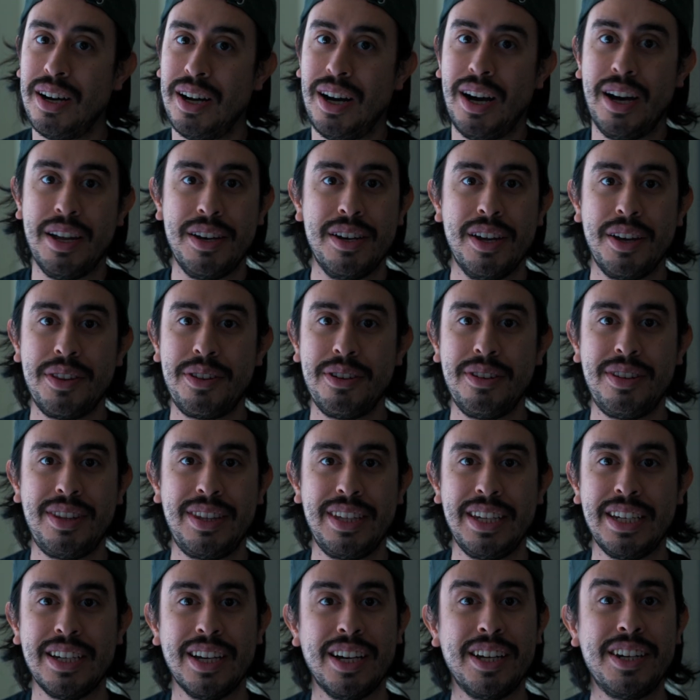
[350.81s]
another
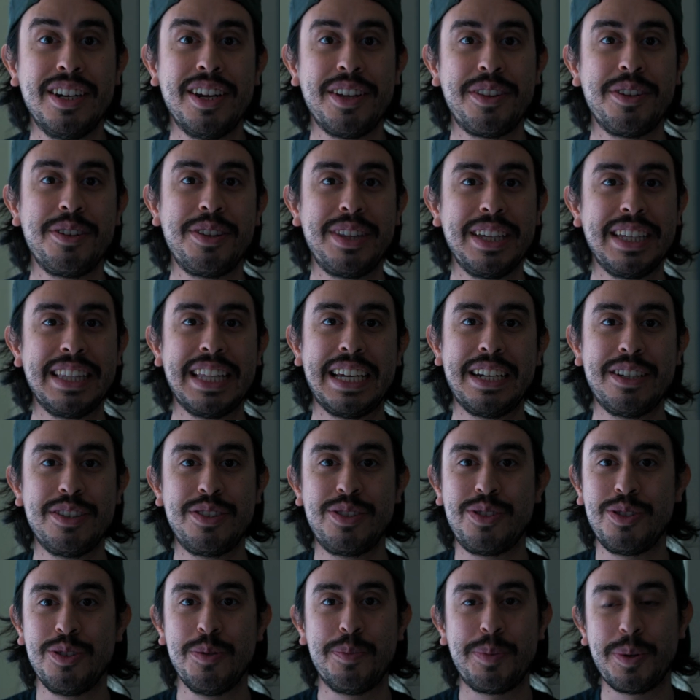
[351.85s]
thing that is
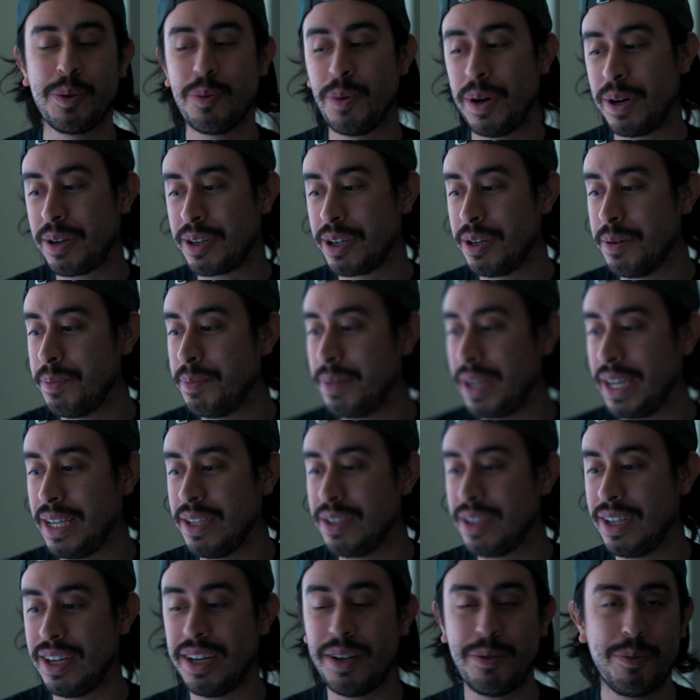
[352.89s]
super welcome
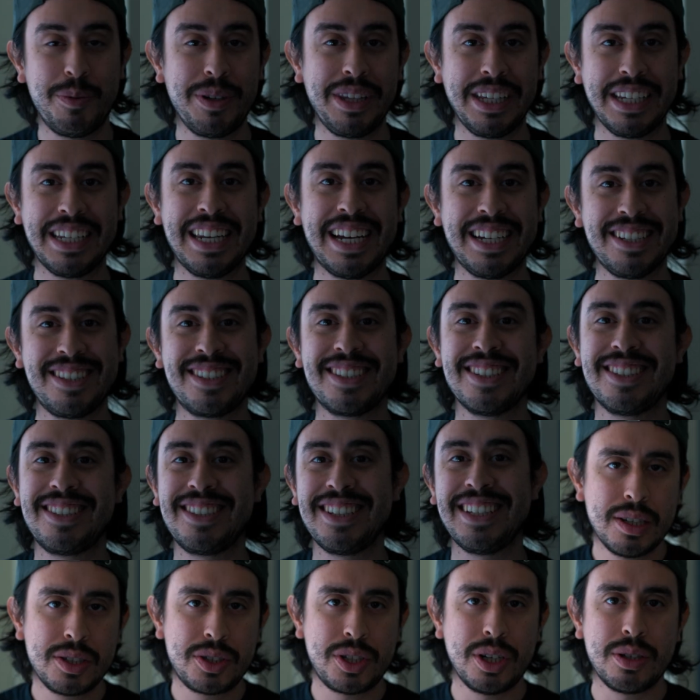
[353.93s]
and really nice to
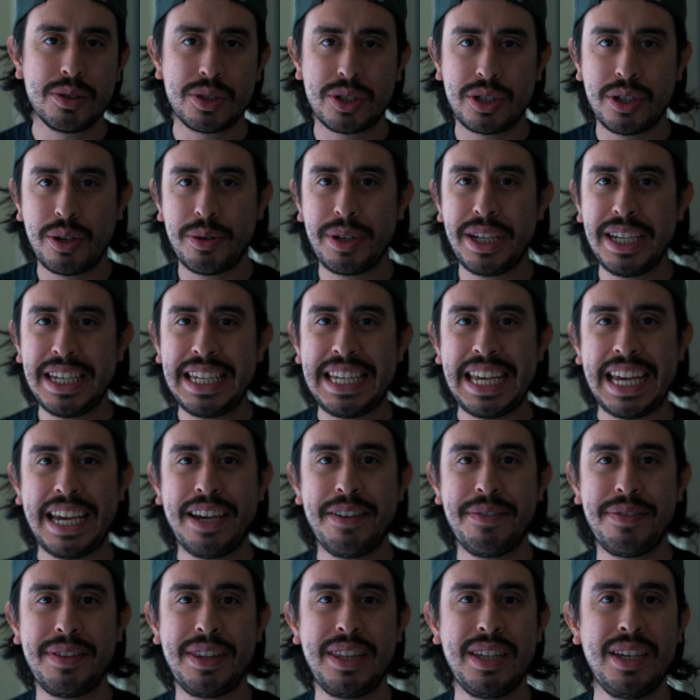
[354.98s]
see. So Sony
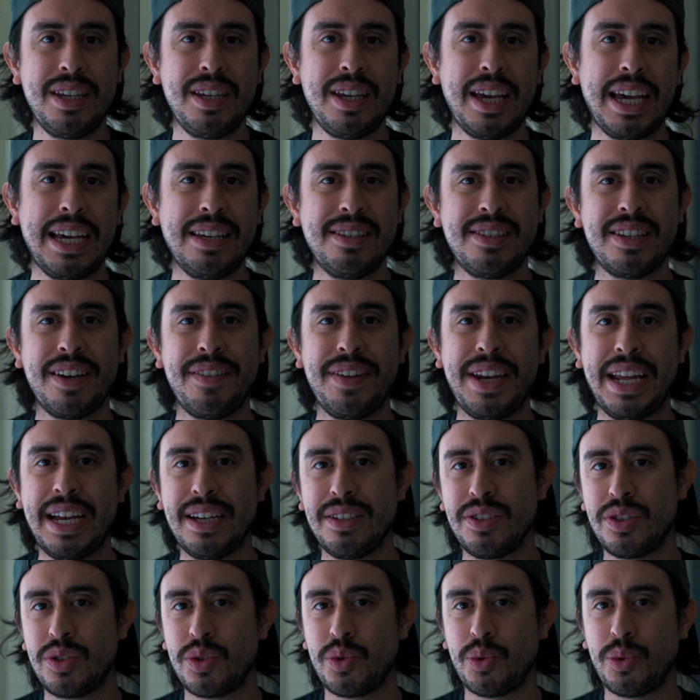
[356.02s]
gave the
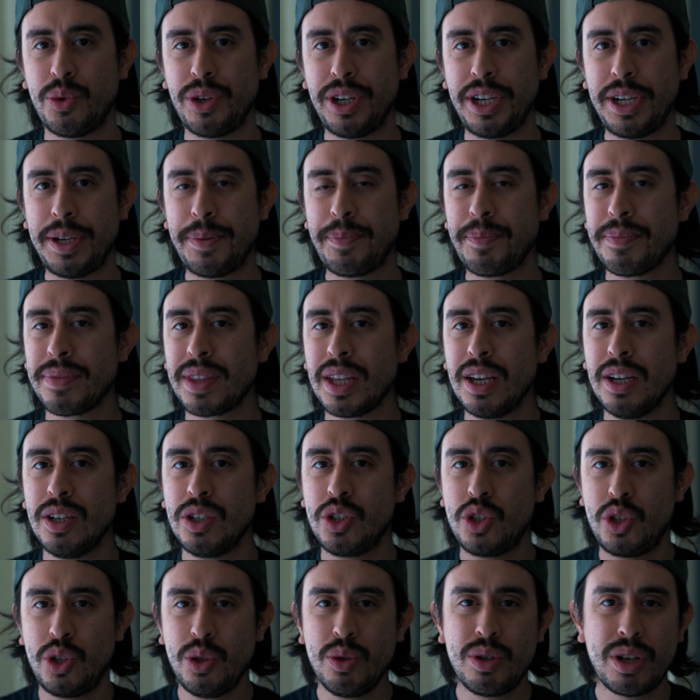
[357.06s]
A7S III
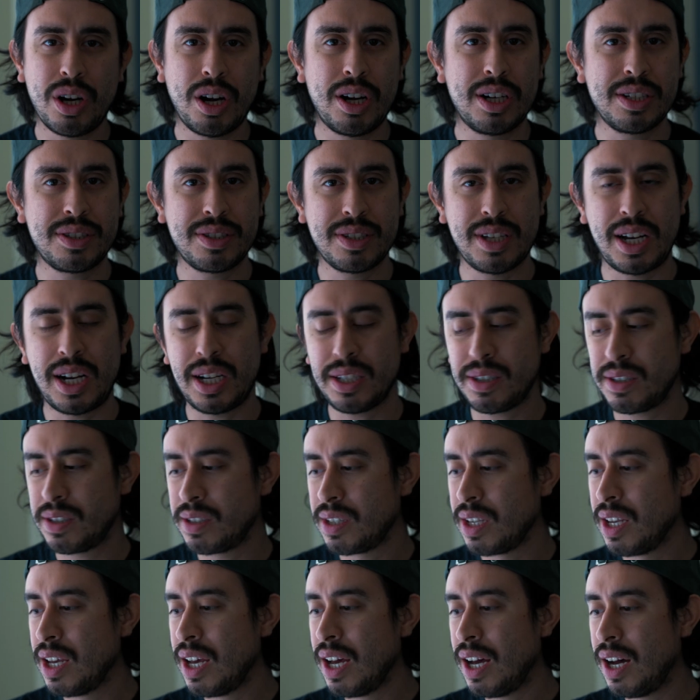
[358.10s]
2 card slots.